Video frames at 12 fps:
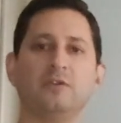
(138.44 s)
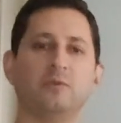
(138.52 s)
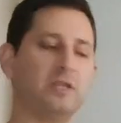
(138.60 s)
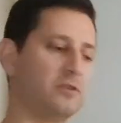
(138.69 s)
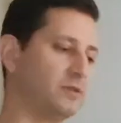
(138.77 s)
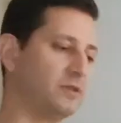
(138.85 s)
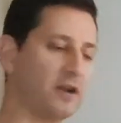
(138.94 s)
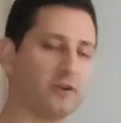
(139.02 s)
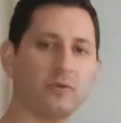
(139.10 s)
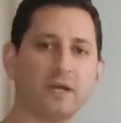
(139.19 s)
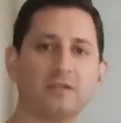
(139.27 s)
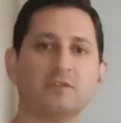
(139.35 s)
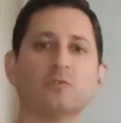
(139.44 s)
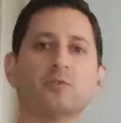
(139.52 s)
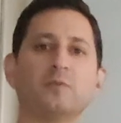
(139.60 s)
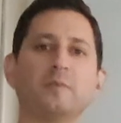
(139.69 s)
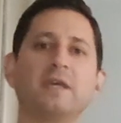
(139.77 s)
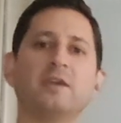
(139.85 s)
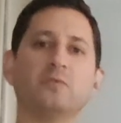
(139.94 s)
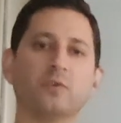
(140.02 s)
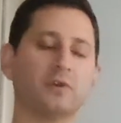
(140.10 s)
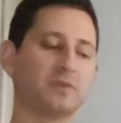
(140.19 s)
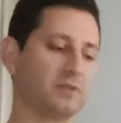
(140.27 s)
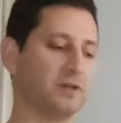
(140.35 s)
it would either not correct it or would make it
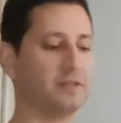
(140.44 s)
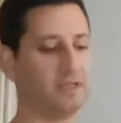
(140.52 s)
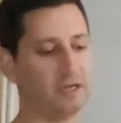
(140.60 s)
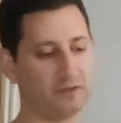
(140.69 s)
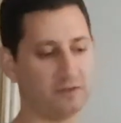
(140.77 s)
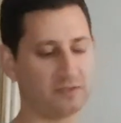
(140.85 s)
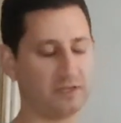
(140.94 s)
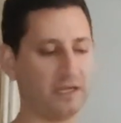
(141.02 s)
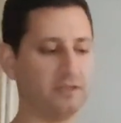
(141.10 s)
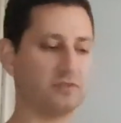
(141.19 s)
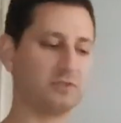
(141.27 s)
worse on the other side.